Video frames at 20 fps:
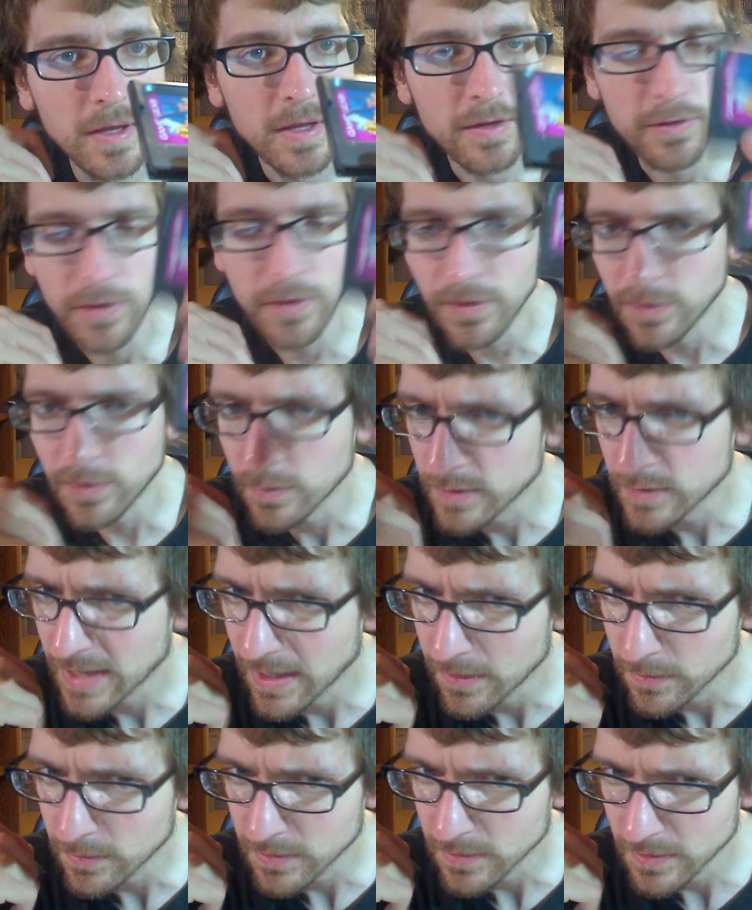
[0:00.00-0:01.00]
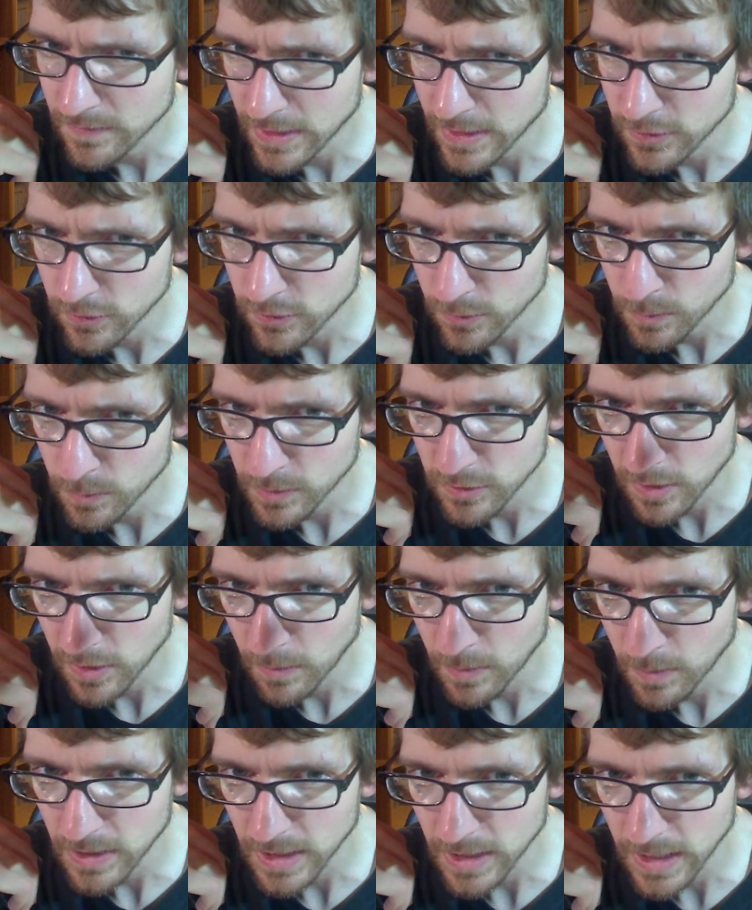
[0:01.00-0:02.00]
There's also Tails Adventure, which I
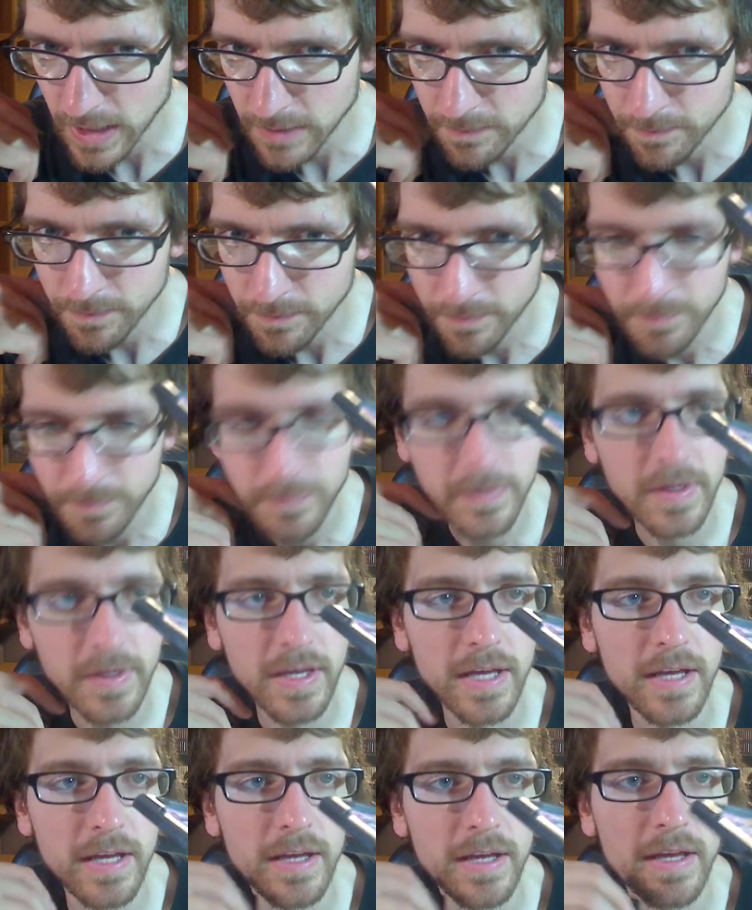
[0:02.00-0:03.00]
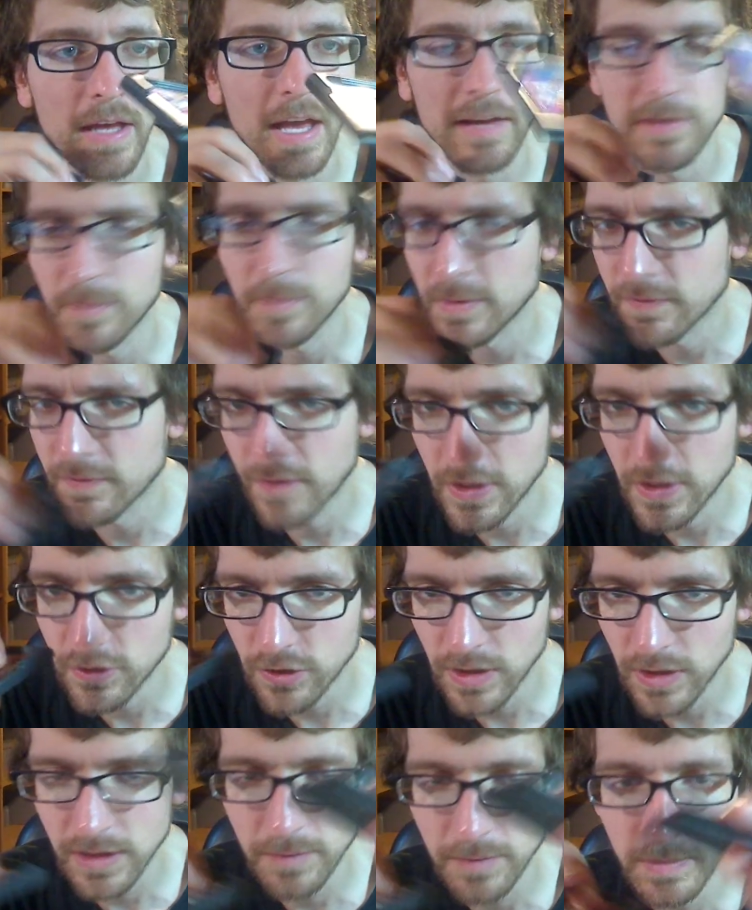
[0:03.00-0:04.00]
want to get. Has some
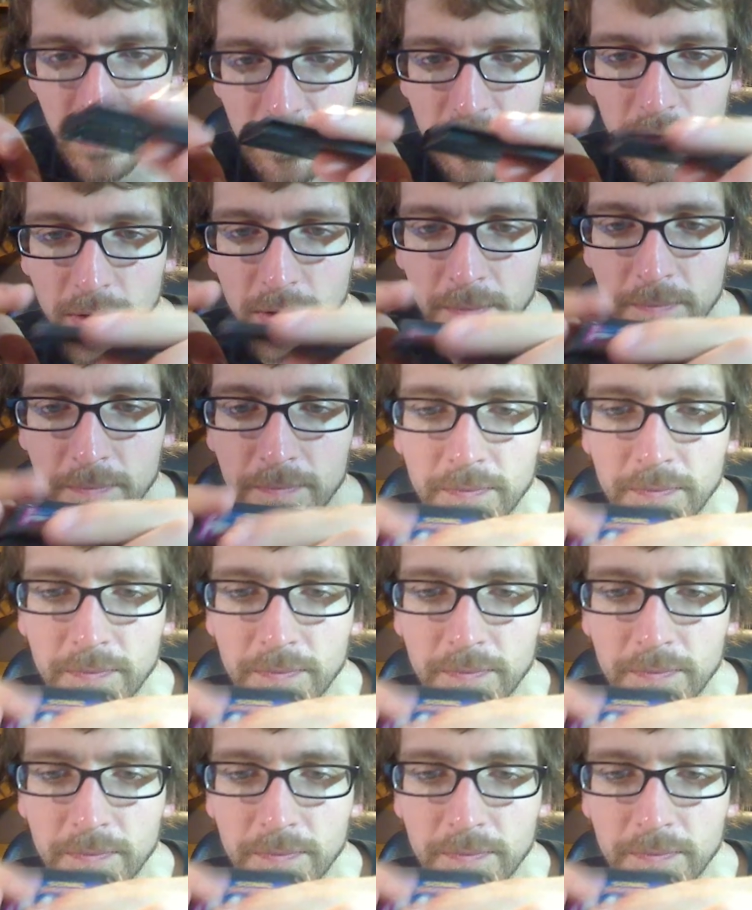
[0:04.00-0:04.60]
adventure elements to it.